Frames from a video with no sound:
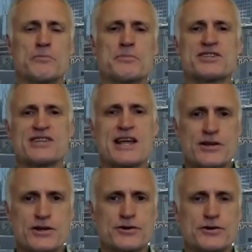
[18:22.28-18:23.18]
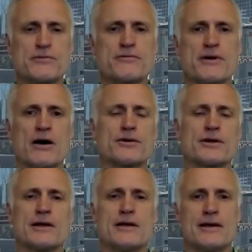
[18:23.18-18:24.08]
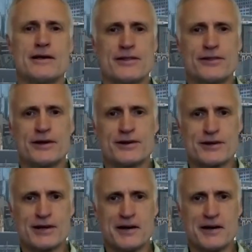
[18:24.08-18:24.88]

percentage you felt that